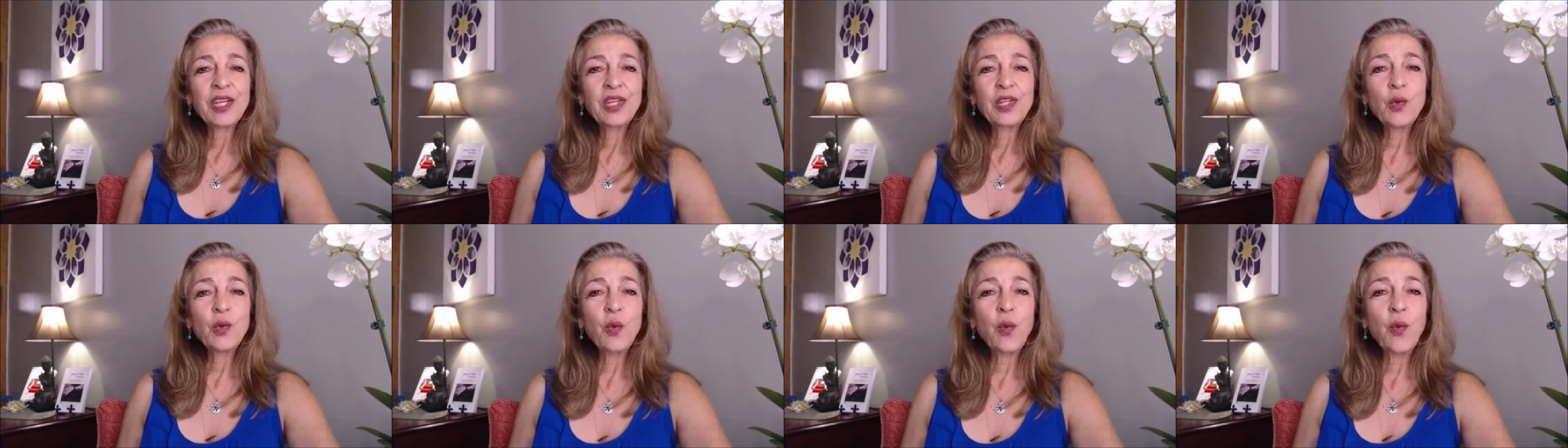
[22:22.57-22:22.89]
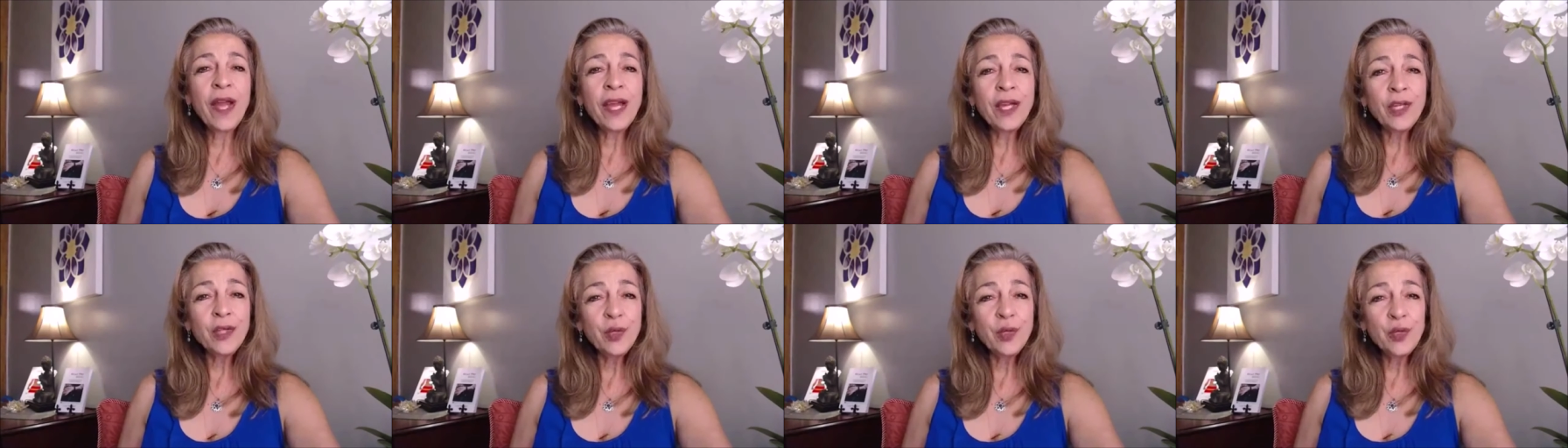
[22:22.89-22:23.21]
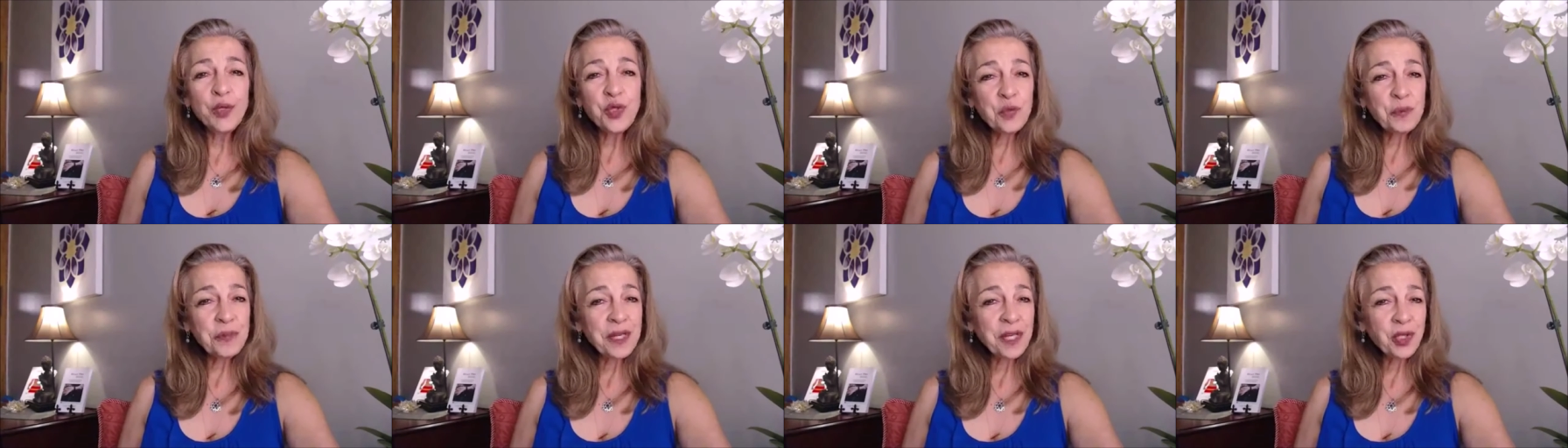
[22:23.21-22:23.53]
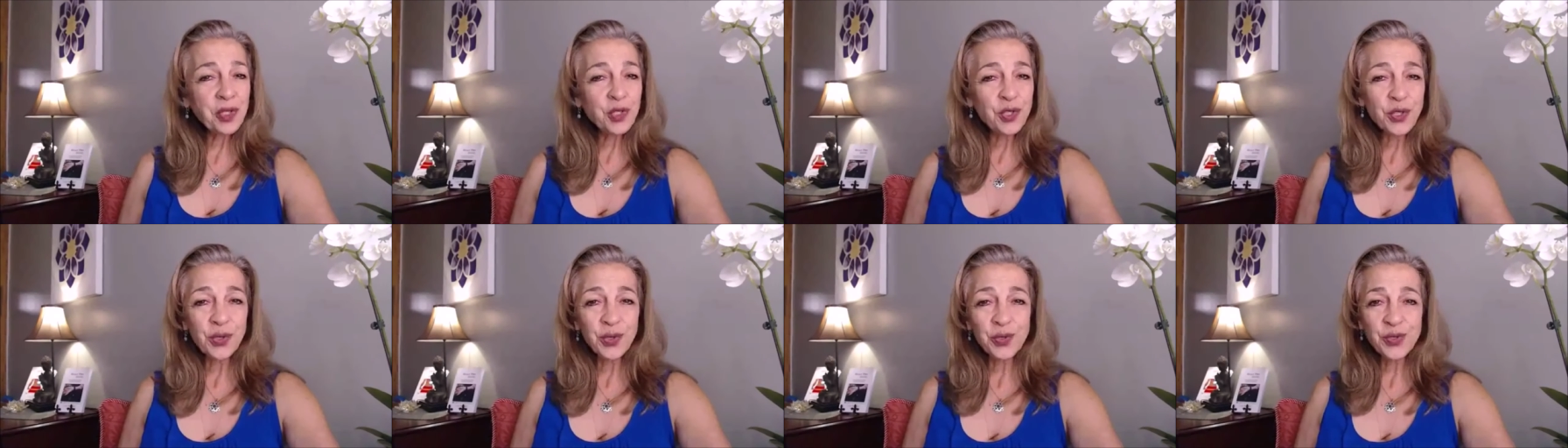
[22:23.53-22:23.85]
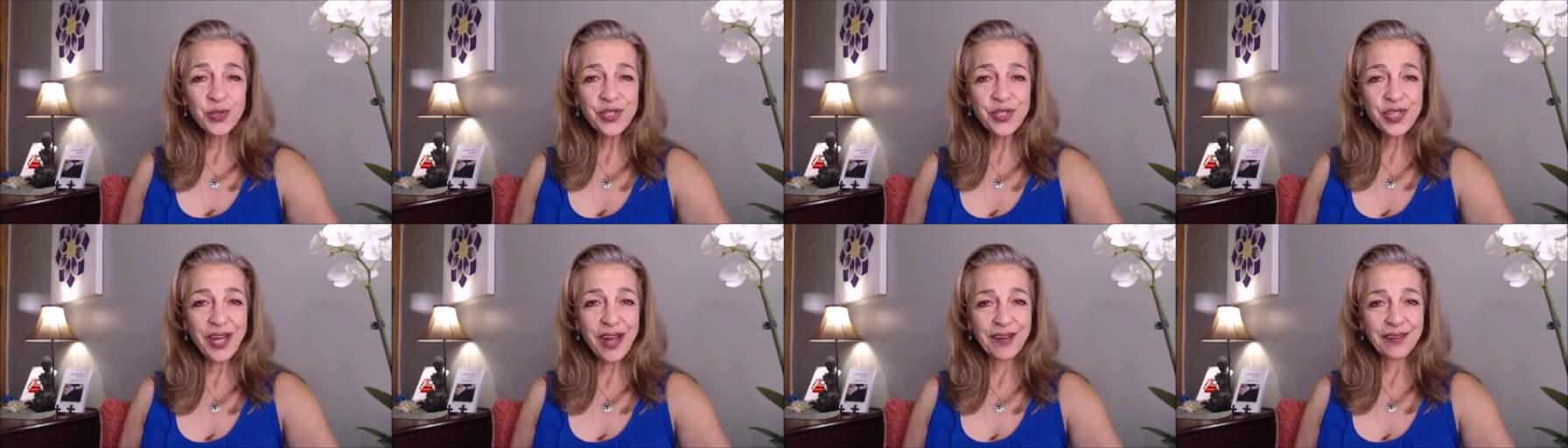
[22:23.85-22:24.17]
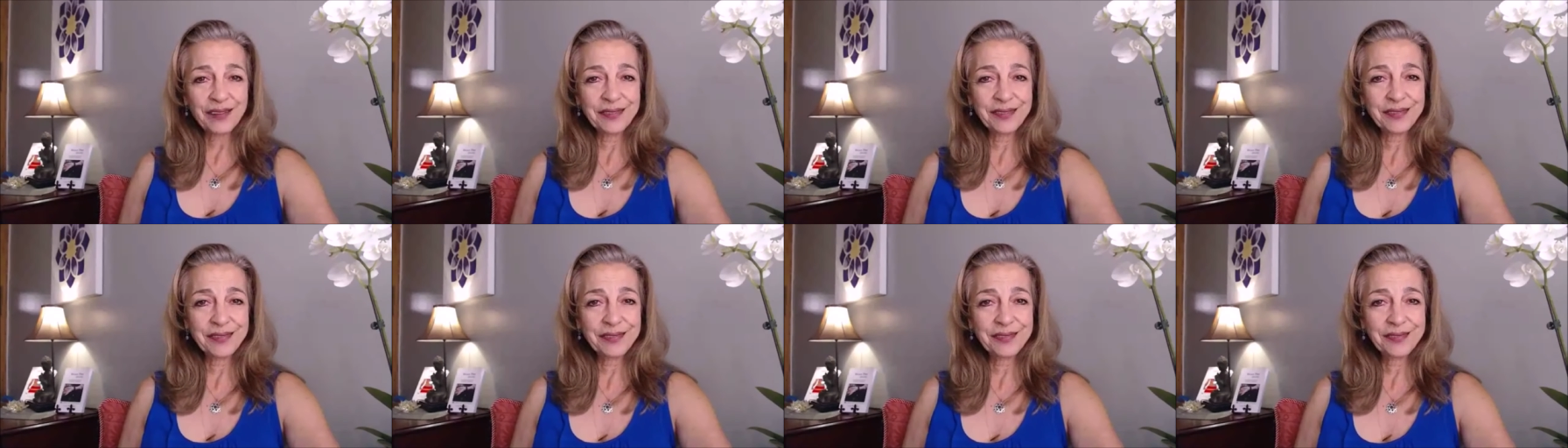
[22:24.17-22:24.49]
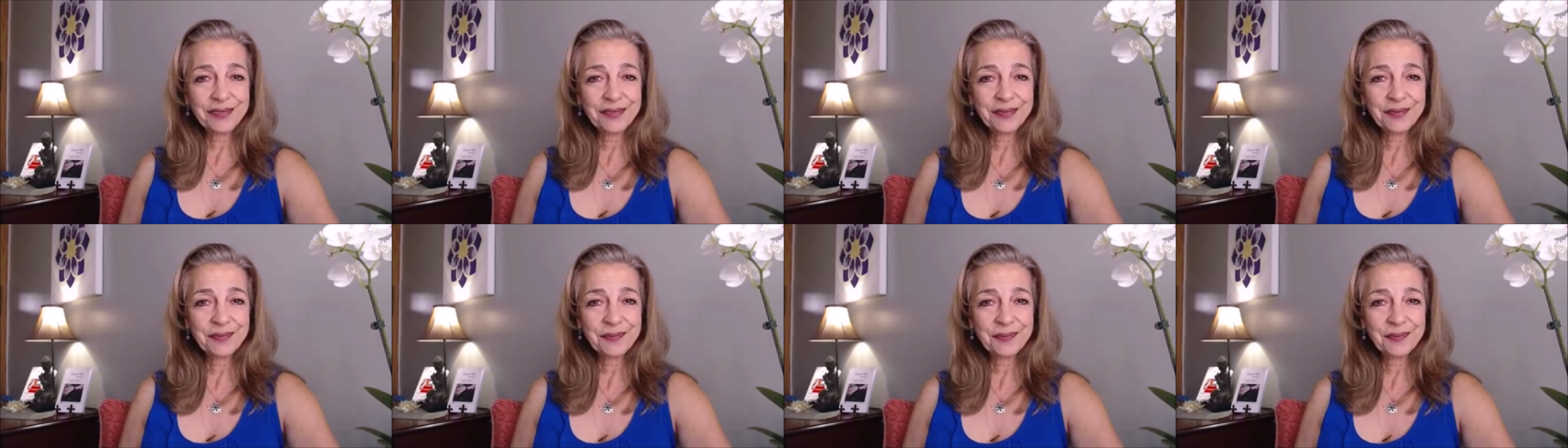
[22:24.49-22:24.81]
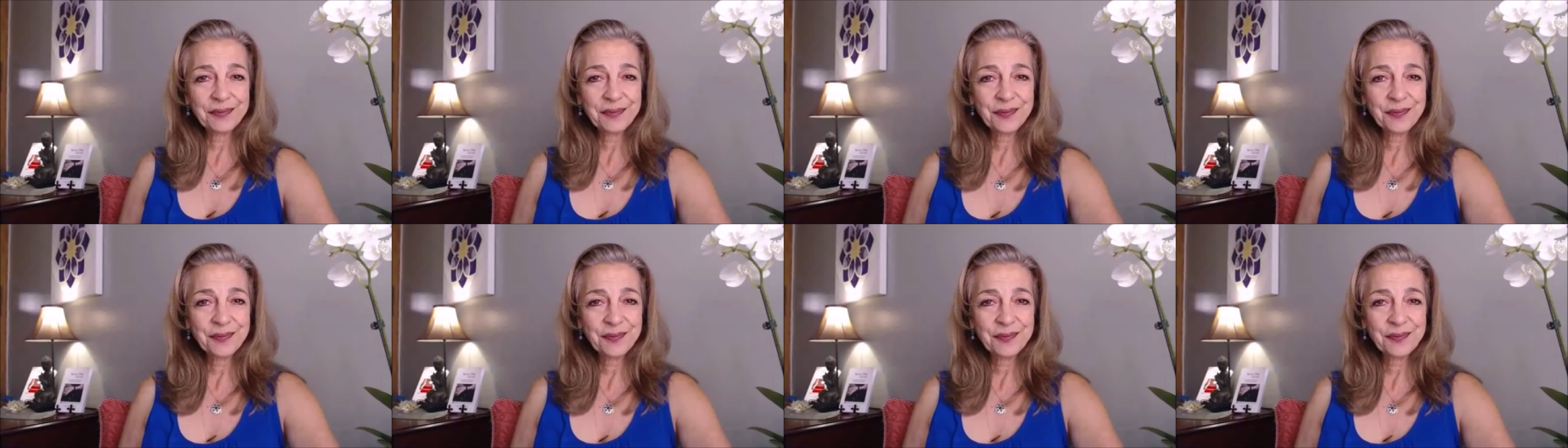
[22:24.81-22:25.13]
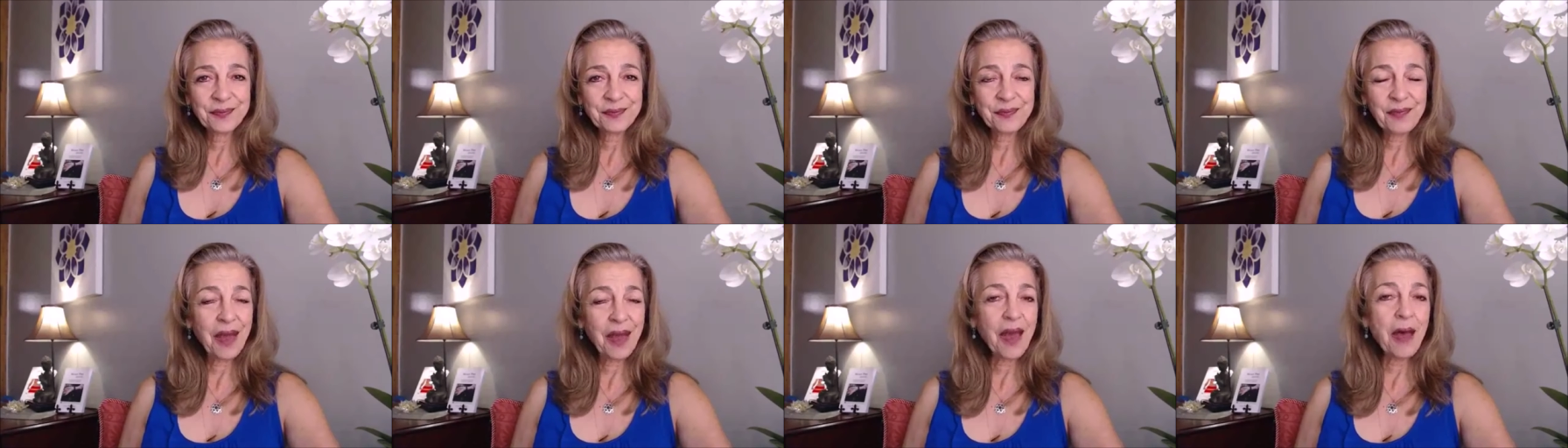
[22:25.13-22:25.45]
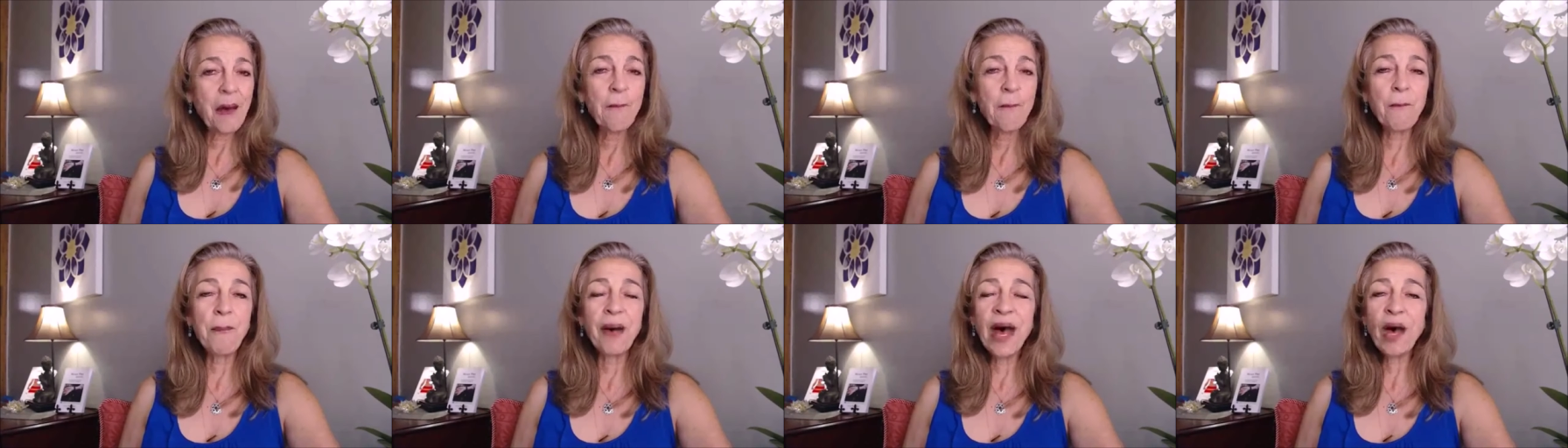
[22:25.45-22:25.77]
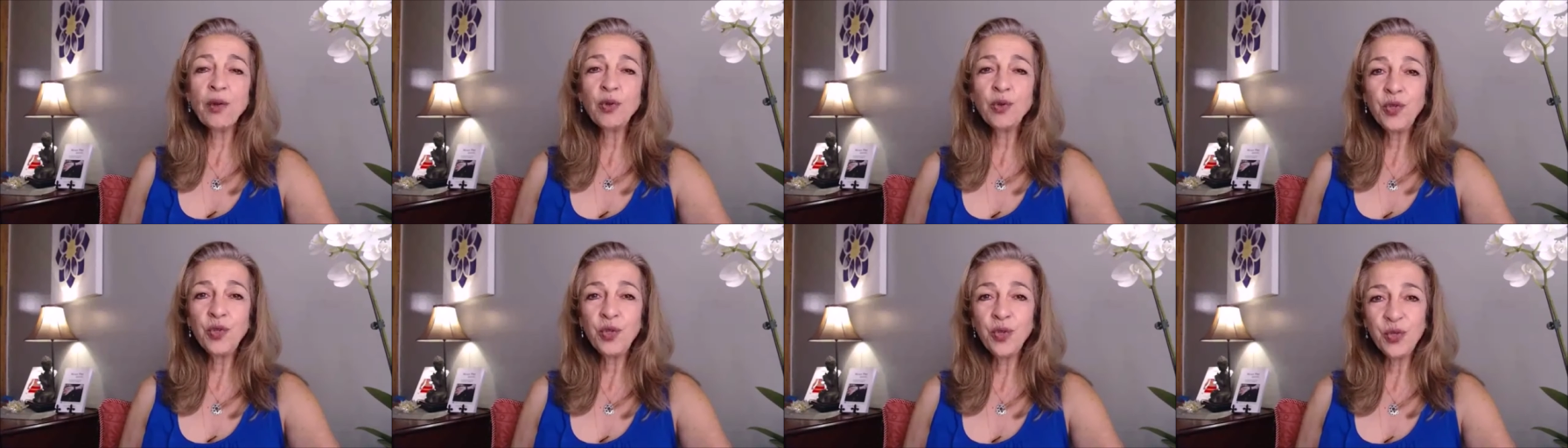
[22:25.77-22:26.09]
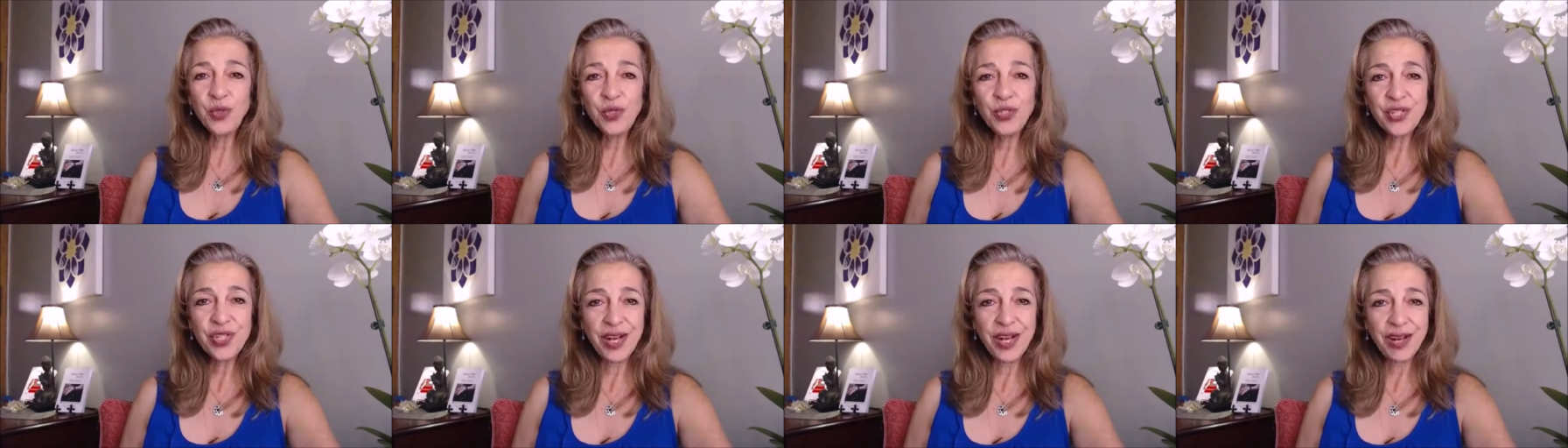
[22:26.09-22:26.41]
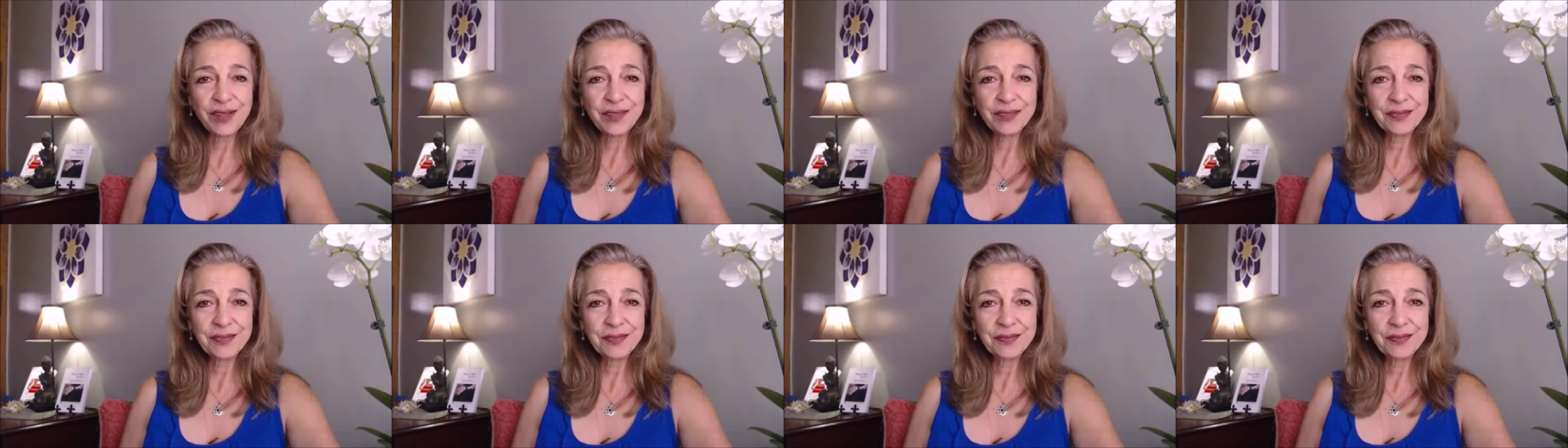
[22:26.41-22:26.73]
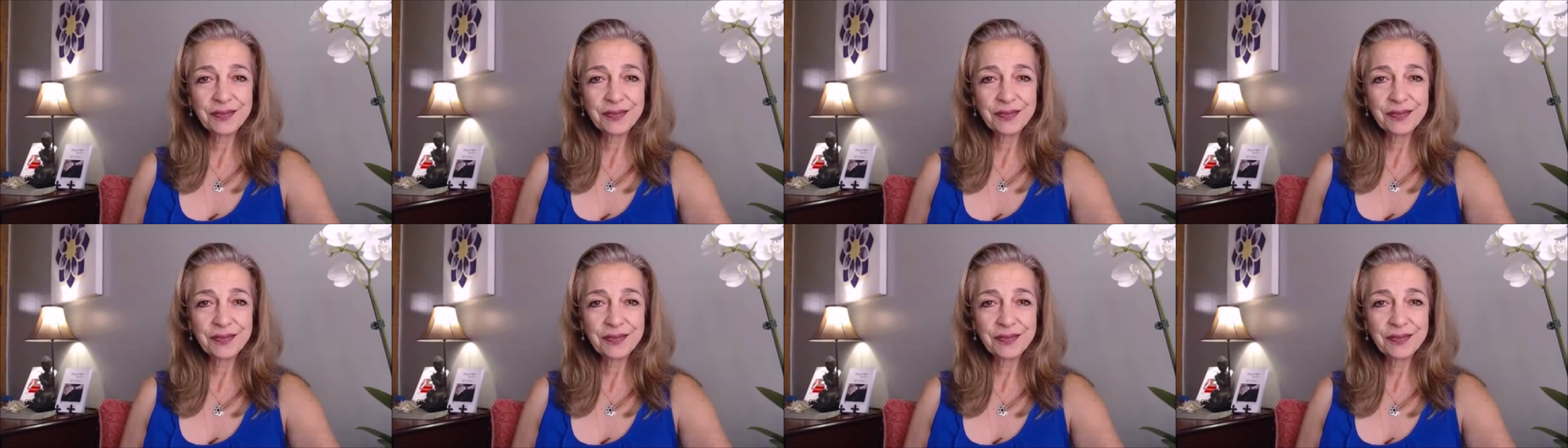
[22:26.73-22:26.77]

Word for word: the way you speak to yourself, about yourself,